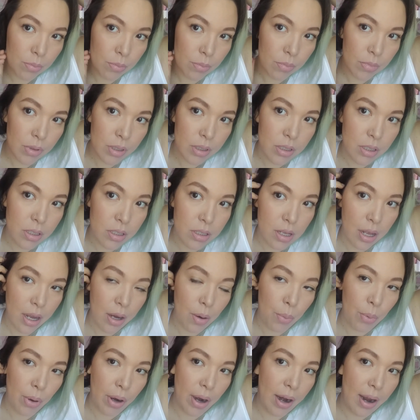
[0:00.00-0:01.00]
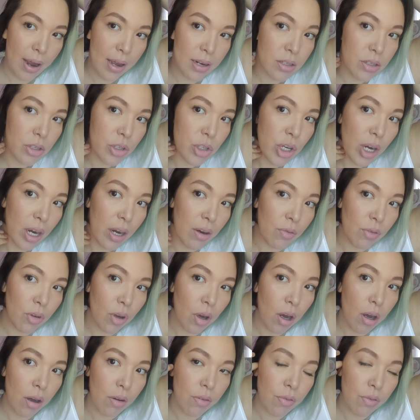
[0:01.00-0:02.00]
this is like where I had shaved
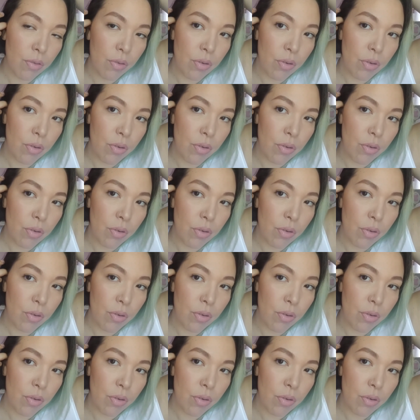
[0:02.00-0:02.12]
off.